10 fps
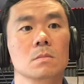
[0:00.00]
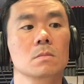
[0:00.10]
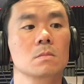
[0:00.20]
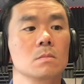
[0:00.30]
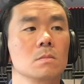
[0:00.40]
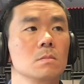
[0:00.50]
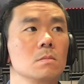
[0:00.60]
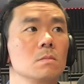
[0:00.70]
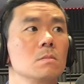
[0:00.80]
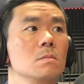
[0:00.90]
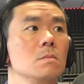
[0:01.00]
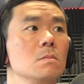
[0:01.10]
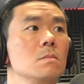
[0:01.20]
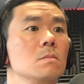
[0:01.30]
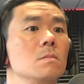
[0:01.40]

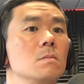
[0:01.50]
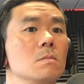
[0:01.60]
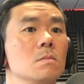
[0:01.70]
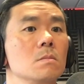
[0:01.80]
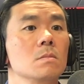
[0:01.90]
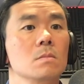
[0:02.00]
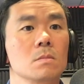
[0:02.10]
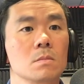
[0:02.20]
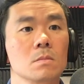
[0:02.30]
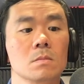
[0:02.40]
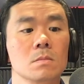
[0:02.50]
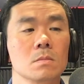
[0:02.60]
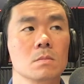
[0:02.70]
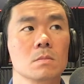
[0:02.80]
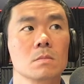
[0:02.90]

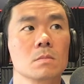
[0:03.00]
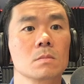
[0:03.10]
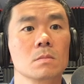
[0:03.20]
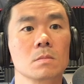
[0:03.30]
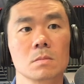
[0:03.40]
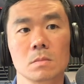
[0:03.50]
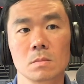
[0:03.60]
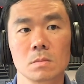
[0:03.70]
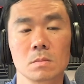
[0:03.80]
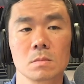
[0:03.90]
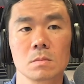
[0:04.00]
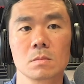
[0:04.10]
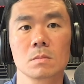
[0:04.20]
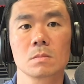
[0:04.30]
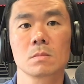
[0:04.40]

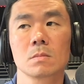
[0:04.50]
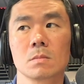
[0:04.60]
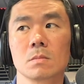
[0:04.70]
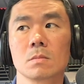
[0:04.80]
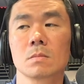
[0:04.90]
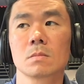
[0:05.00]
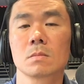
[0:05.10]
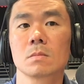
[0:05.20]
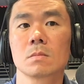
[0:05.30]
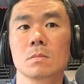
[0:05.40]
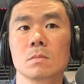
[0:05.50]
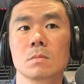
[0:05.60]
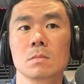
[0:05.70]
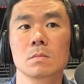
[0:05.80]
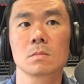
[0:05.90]
[no speech]